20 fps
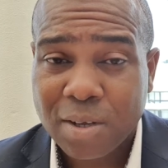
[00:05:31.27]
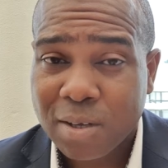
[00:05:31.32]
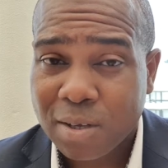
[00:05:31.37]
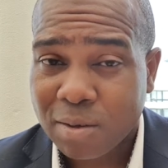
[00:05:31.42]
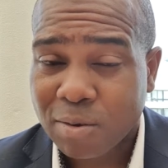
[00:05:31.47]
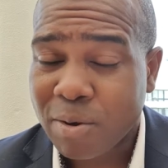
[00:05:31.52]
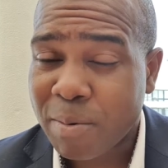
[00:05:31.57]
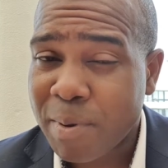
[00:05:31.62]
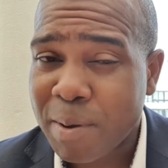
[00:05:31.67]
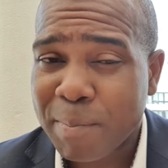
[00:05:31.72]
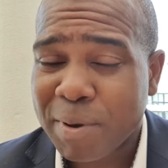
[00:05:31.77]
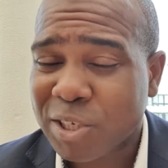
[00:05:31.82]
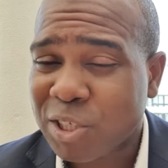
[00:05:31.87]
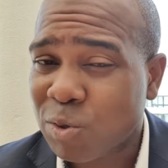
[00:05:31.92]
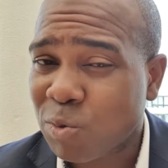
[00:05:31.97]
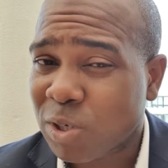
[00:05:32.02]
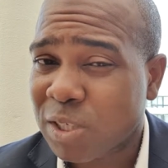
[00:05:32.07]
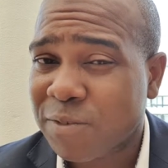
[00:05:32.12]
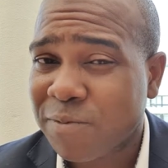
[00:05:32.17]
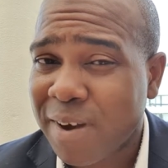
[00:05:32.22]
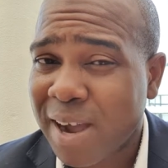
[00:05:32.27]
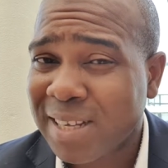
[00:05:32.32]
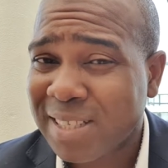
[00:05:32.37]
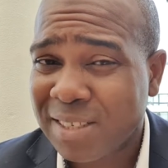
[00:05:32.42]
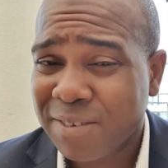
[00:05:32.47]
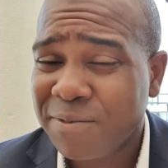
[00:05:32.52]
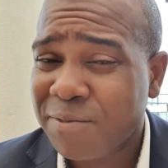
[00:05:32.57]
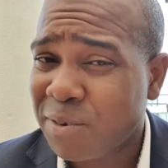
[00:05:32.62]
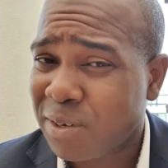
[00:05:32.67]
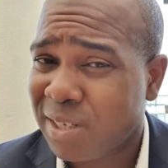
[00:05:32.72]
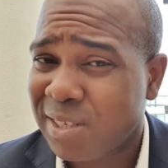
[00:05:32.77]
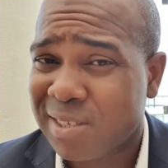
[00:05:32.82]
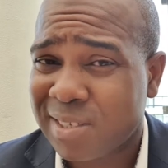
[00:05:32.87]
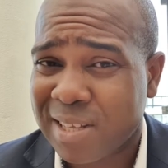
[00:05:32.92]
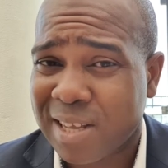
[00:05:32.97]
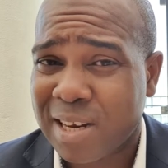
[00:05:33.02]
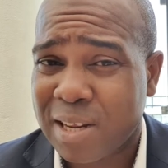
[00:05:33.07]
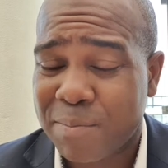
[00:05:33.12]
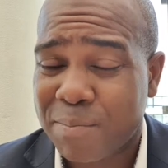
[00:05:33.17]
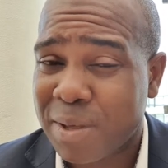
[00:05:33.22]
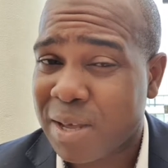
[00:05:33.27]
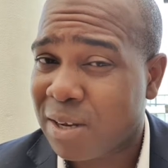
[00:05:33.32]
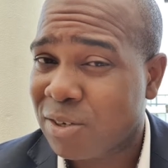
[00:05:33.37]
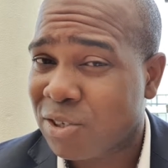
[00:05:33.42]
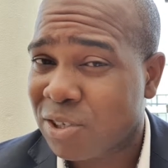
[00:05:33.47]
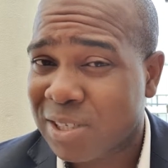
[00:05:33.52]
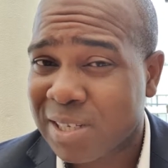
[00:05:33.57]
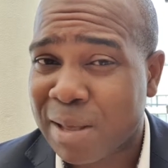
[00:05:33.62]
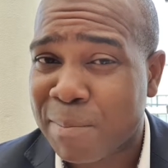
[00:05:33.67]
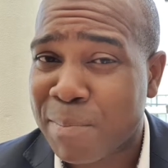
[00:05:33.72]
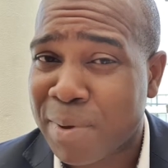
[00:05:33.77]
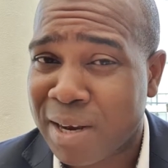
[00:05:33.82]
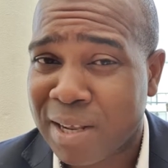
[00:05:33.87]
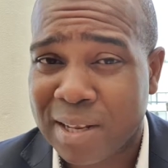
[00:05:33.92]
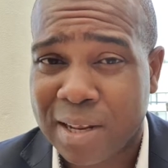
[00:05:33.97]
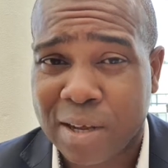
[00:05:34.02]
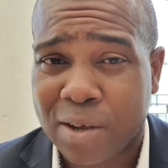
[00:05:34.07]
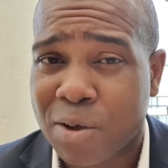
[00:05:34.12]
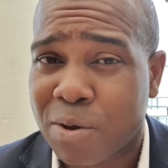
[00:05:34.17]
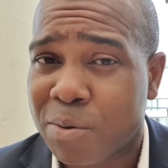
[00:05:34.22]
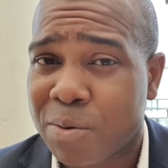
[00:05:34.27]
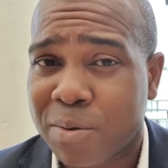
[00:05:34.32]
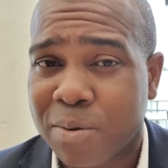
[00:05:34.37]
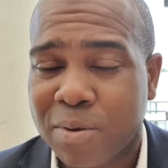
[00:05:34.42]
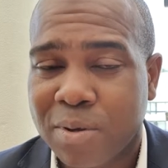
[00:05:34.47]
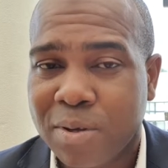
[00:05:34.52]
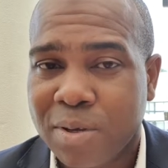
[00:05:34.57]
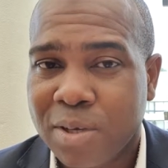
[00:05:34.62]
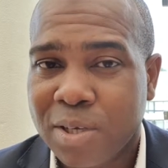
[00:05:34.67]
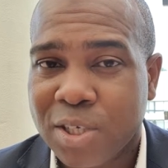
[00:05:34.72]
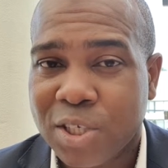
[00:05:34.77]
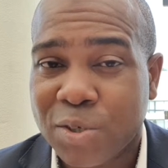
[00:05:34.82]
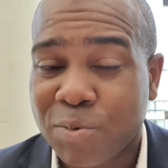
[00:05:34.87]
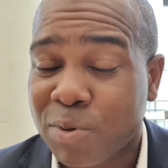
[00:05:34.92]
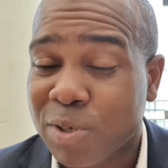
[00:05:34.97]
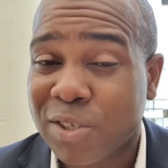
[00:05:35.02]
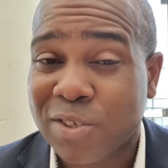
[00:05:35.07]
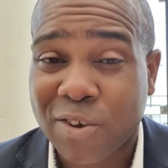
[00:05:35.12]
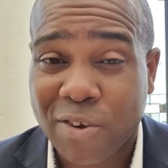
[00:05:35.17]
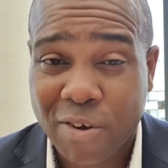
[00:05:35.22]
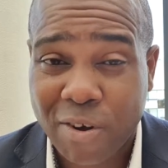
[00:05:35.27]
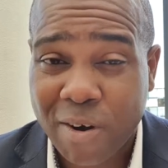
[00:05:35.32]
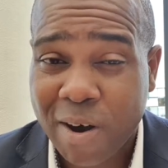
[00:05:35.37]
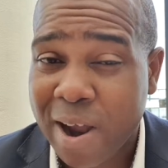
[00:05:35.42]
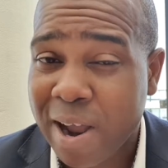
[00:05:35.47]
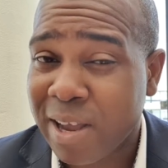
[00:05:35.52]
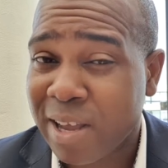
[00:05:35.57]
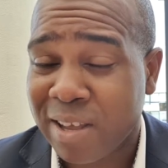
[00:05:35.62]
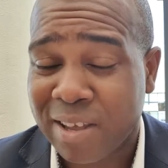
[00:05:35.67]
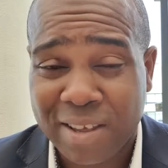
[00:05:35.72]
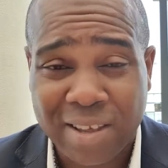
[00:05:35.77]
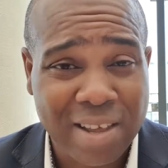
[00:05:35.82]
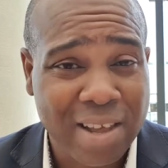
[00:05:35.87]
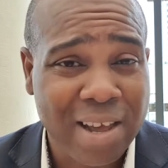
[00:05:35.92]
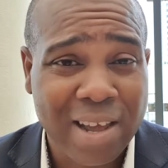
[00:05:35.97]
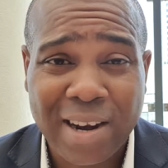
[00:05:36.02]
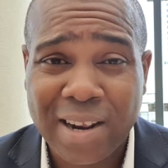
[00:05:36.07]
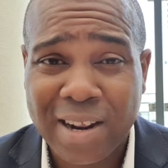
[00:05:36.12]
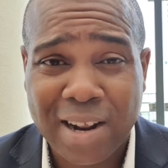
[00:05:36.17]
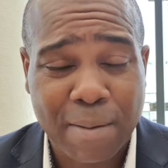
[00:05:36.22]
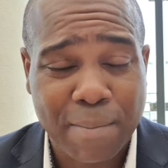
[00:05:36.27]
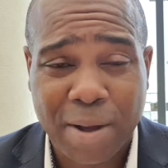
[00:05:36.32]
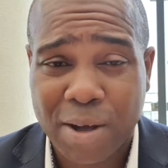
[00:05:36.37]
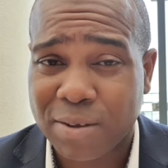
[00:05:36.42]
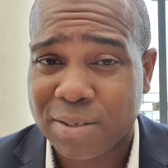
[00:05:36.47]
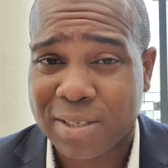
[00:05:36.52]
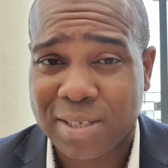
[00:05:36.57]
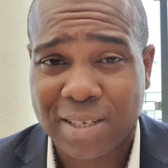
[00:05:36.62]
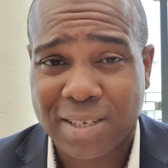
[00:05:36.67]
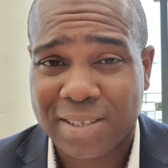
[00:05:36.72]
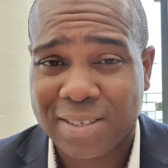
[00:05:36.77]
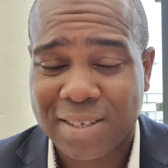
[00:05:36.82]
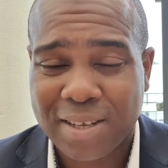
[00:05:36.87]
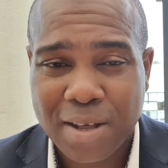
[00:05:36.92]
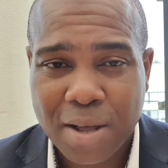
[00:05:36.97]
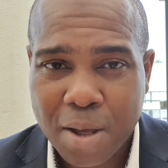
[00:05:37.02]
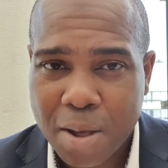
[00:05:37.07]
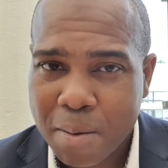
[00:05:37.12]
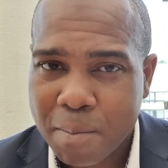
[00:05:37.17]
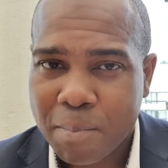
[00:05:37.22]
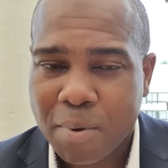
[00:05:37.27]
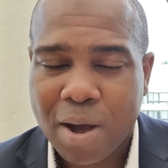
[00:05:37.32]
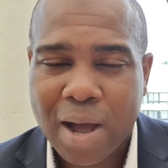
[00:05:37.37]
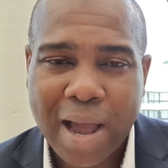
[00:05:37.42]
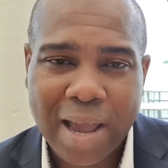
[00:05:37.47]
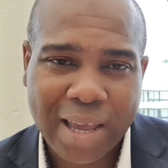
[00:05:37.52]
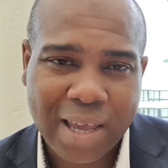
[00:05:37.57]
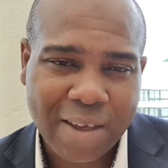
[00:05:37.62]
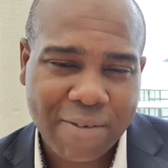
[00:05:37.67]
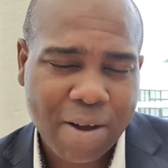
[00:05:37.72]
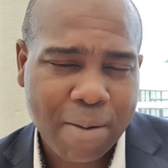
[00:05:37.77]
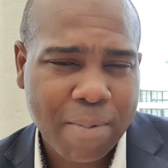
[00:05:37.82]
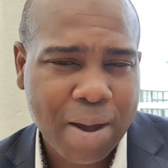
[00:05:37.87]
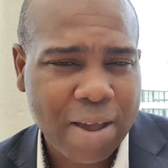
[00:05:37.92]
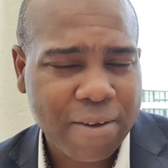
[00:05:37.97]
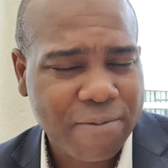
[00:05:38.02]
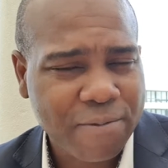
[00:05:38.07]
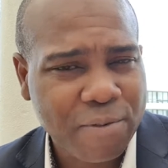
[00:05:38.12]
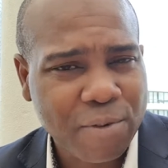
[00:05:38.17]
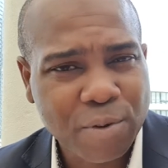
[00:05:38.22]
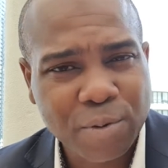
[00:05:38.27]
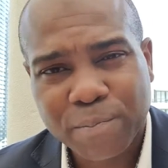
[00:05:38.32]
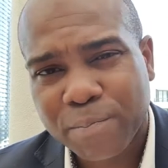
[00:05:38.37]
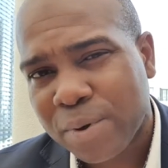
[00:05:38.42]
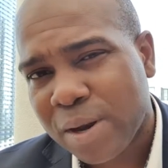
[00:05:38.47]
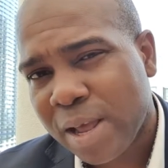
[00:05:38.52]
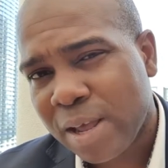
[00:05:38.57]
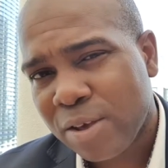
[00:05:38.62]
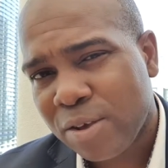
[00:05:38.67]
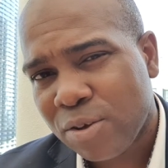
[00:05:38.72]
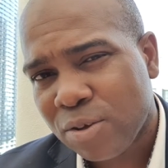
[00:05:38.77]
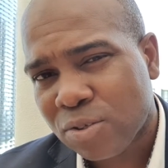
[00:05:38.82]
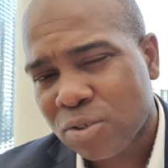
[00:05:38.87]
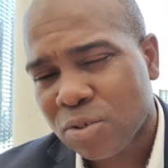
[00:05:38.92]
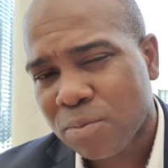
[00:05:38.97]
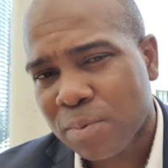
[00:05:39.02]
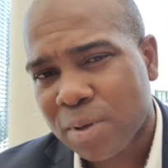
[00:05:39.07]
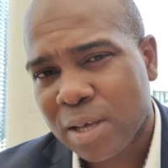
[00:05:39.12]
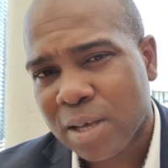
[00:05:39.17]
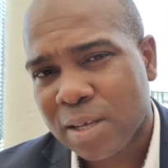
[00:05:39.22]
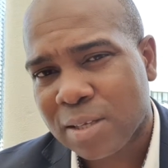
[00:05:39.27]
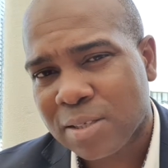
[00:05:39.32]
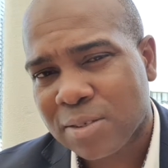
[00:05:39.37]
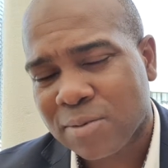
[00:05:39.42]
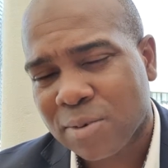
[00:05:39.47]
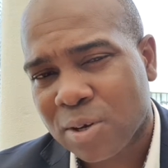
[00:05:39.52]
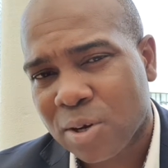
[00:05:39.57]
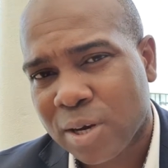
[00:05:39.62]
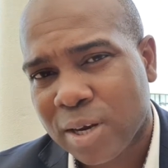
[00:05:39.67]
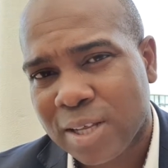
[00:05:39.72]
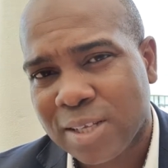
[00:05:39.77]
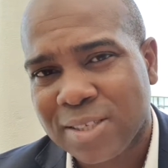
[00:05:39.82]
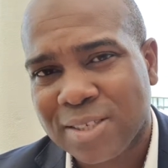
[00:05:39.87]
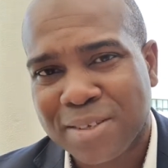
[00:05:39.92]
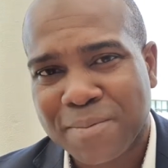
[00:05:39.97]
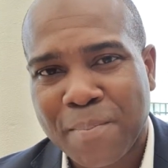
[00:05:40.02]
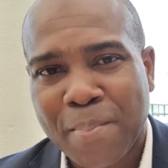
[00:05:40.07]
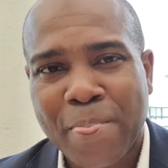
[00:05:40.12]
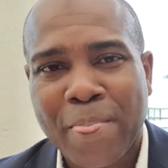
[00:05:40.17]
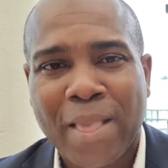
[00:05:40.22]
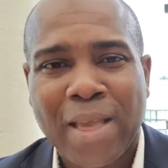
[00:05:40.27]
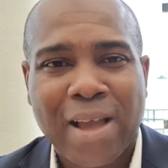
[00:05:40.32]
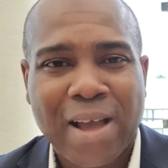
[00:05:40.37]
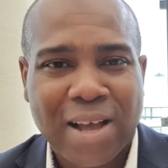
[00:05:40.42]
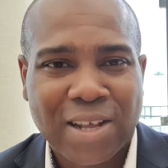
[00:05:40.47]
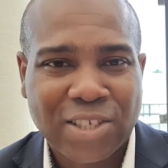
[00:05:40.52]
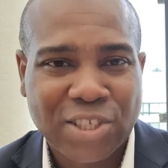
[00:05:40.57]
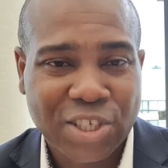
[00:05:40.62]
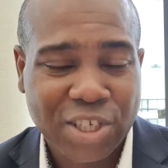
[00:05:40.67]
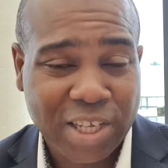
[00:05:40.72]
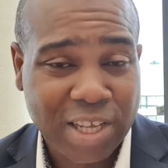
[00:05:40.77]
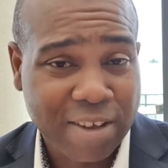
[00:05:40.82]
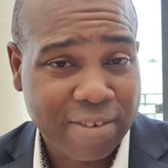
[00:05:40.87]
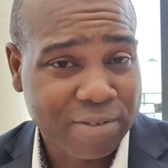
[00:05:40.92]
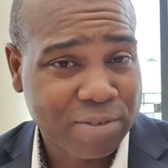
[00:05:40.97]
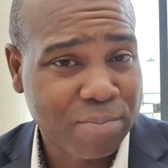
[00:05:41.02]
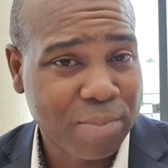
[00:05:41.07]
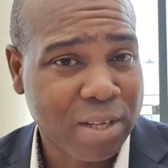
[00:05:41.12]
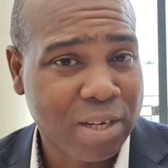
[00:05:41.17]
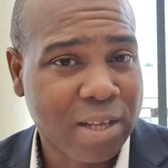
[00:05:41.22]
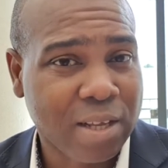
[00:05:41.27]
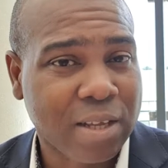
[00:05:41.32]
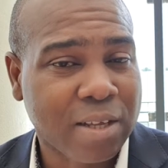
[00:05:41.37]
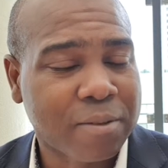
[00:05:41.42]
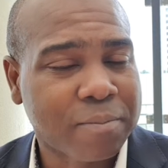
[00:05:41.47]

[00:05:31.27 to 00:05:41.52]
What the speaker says: Remember, she was fighting for this teddy bear just a minute ago. She was crying, yelling about it. But I give her my phone, play YouTube Kids on it, and she gives me the